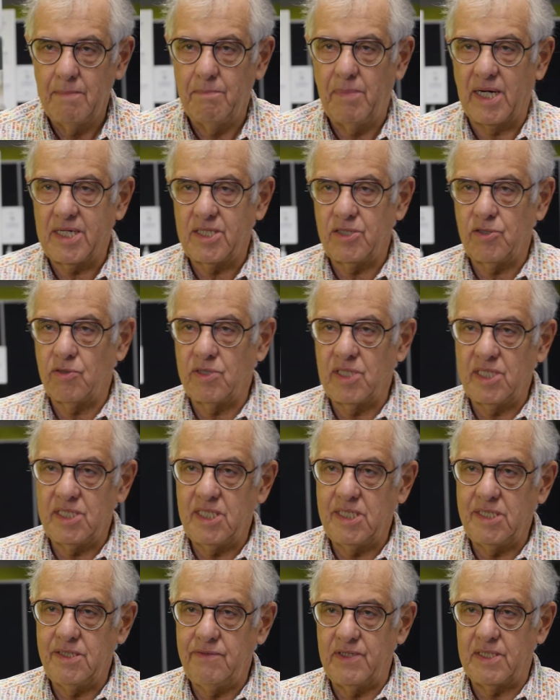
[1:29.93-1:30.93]
Parkinson's
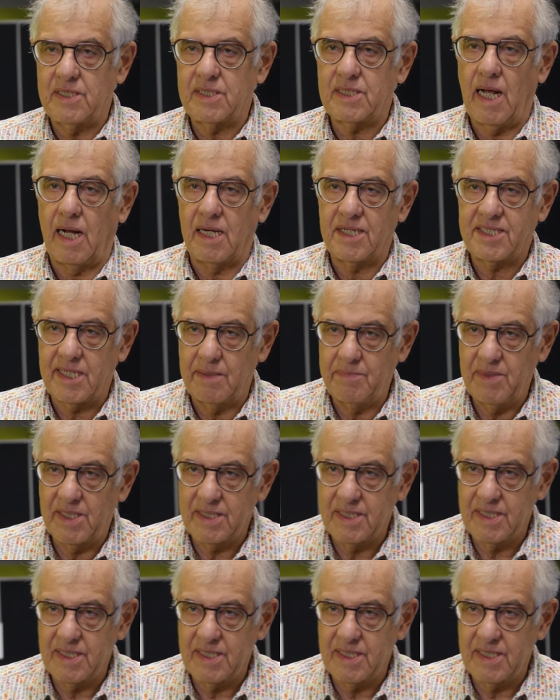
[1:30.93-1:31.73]
disease with Alzheimer's